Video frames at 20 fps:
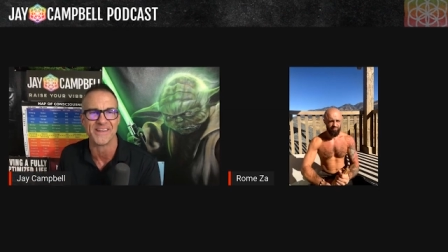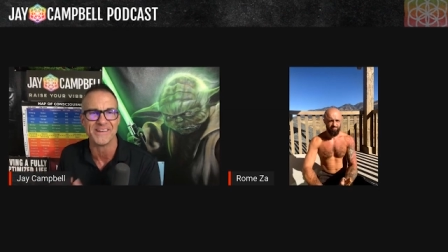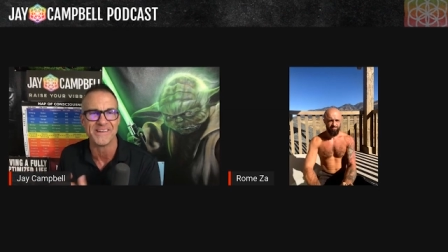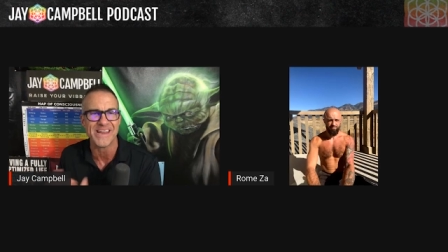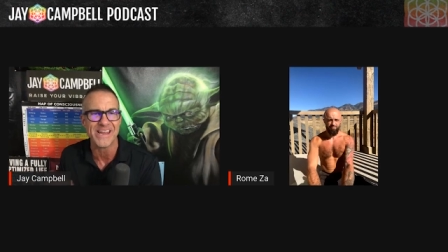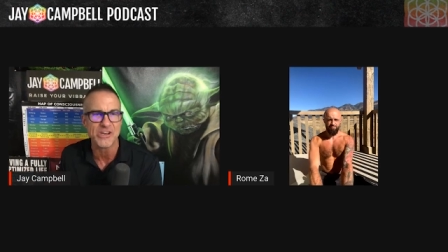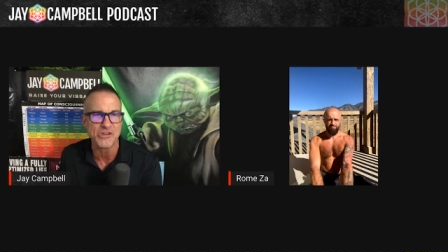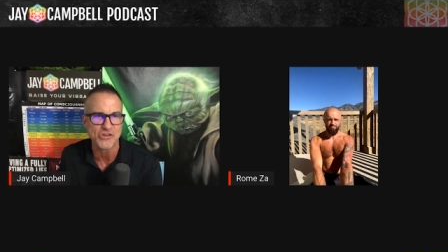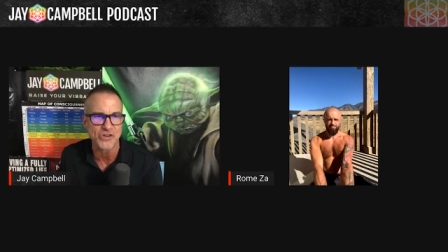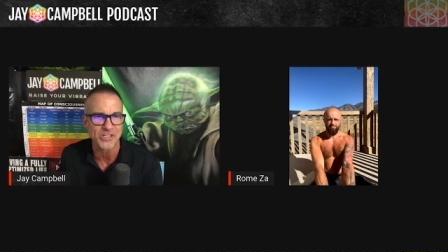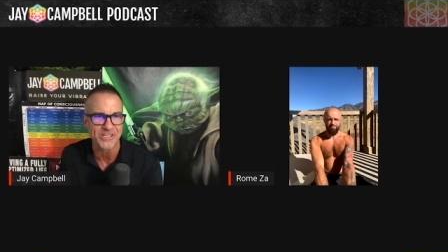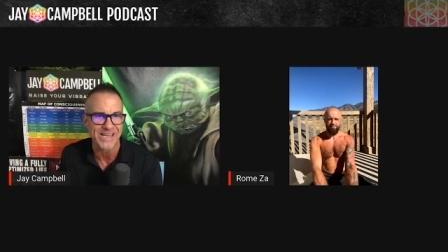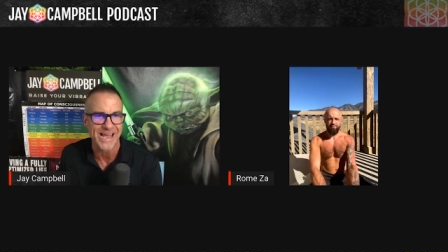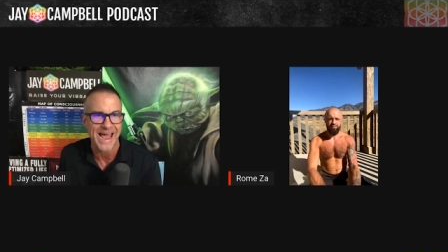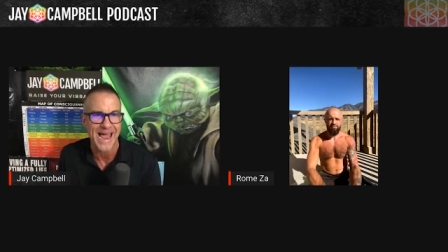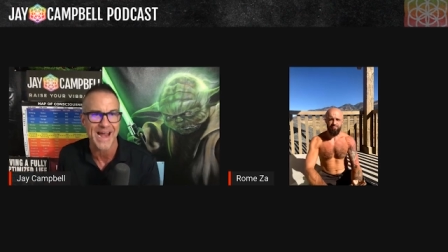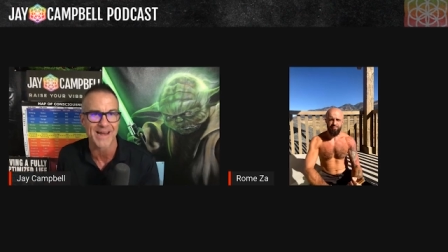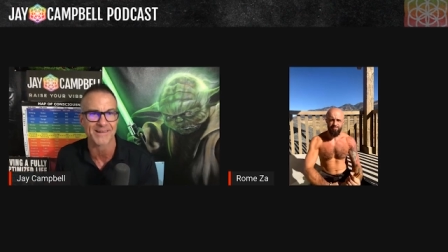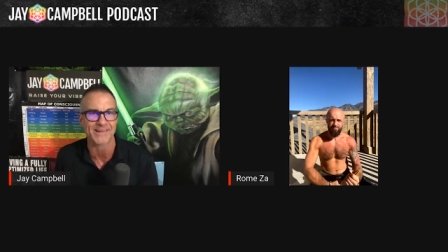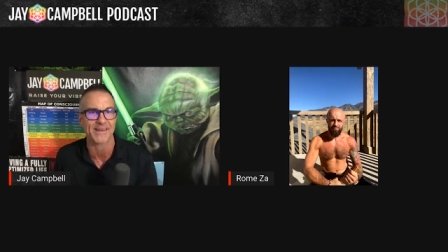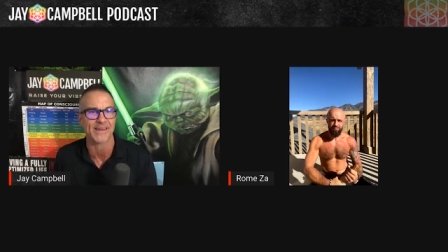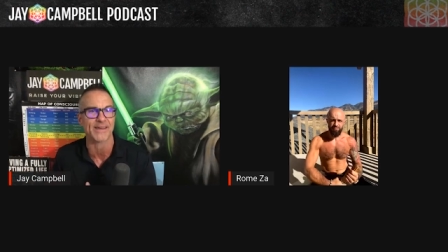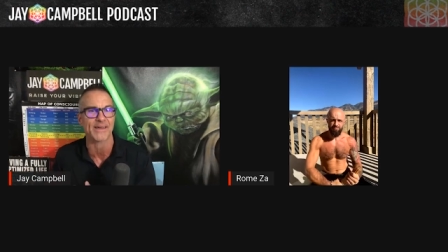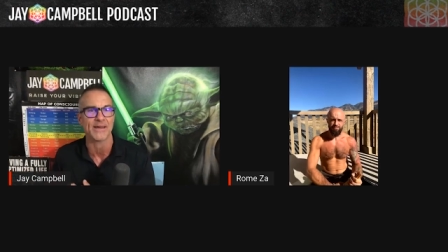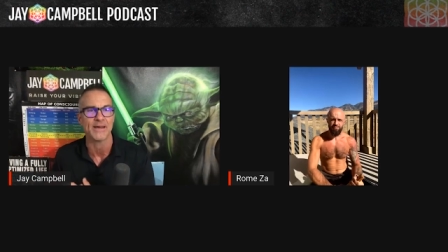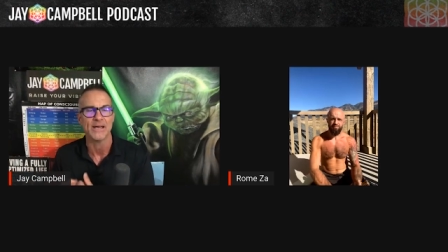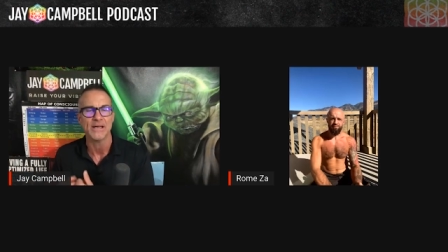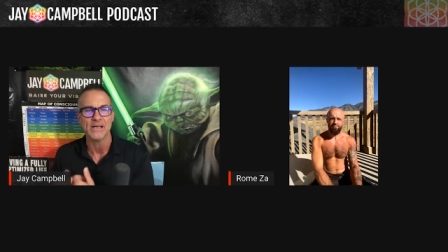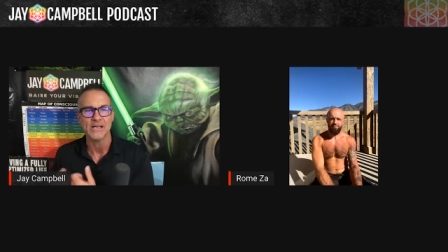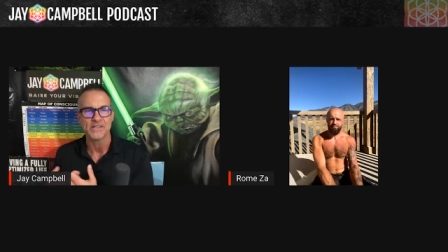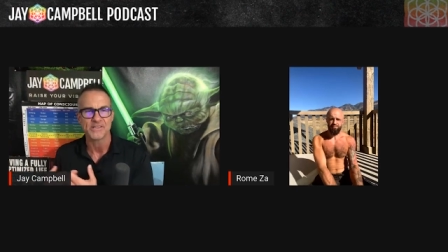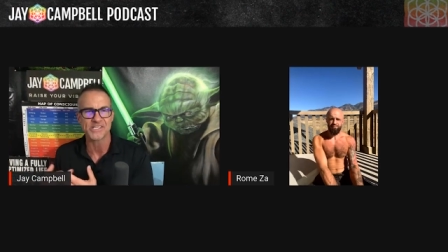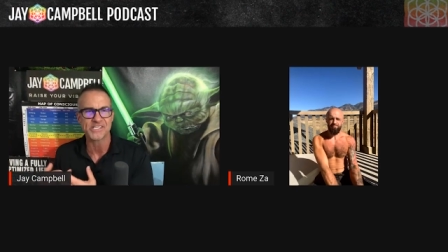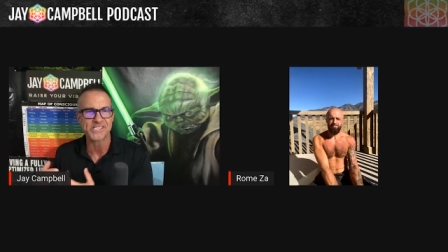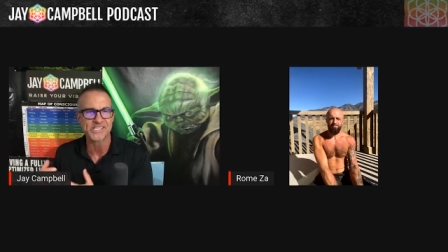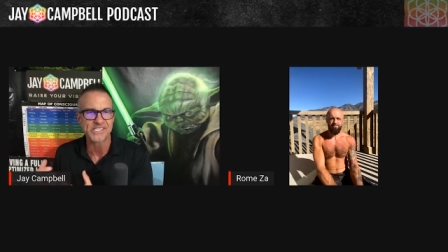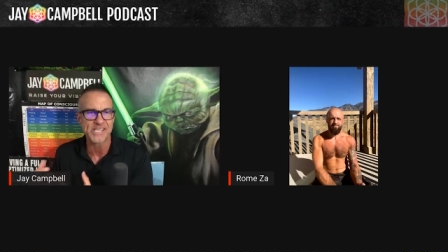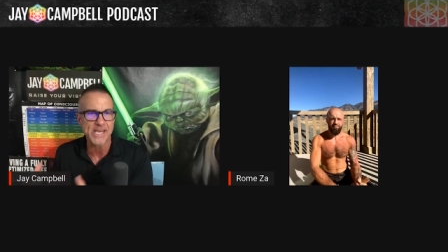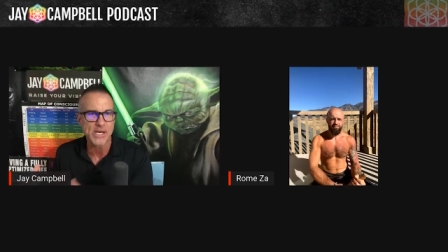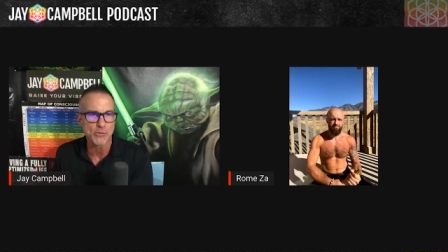the ninja tactic, the
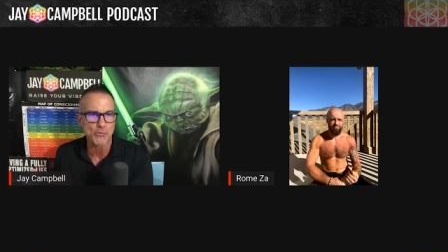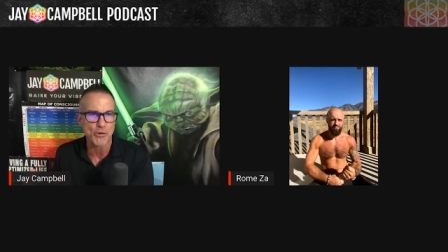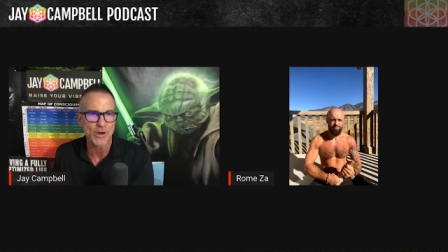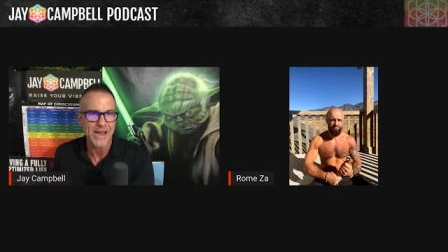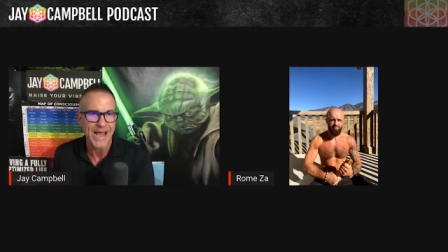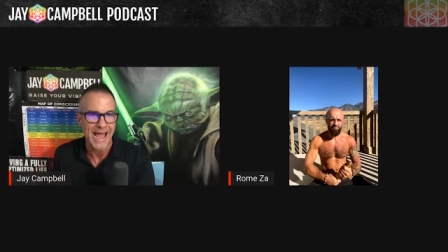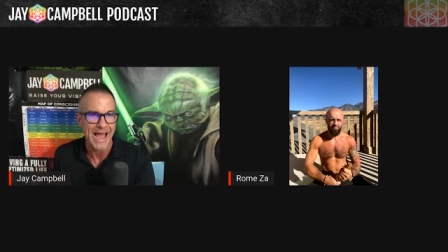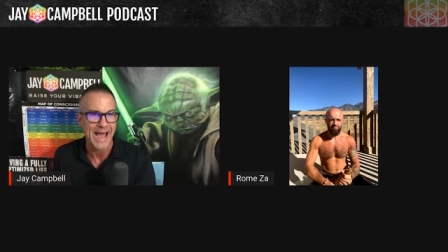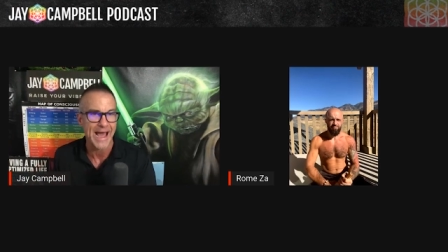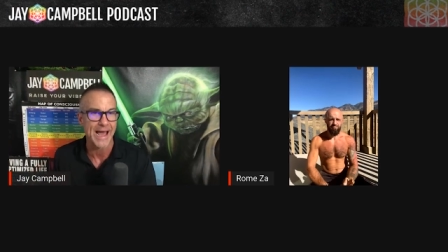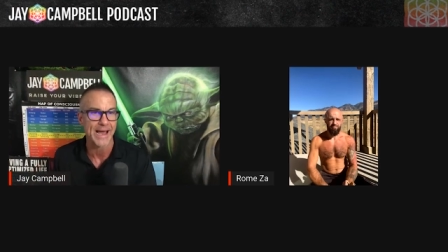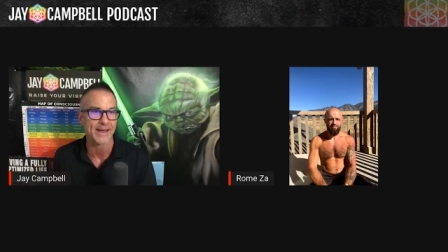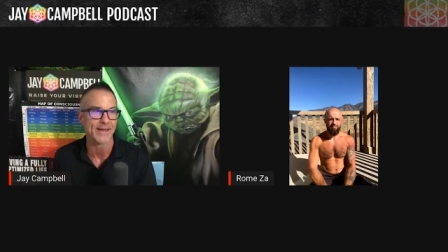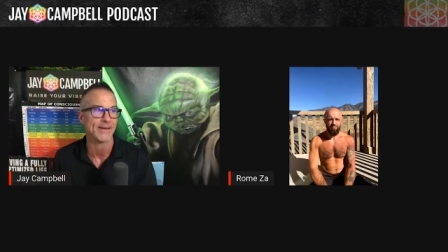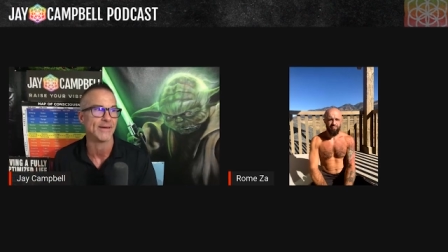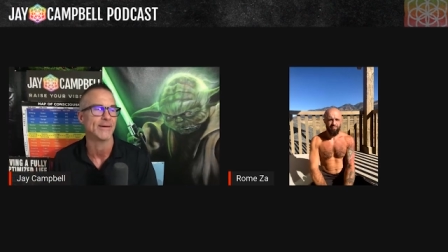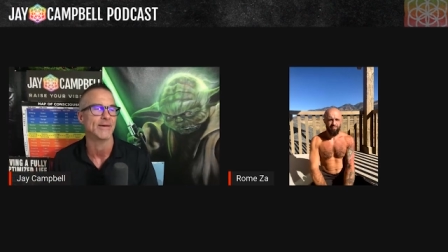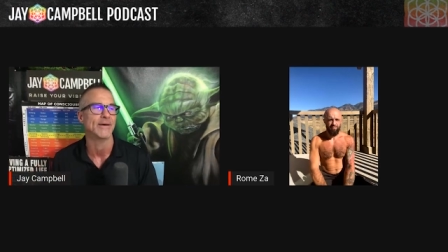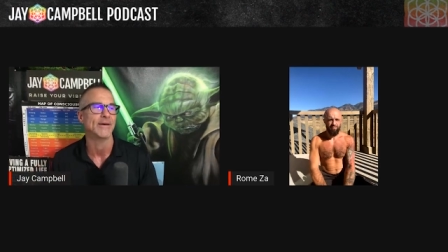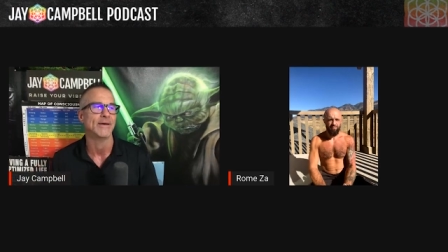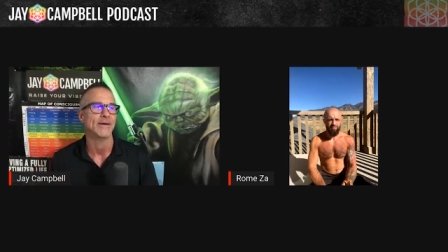secret hack.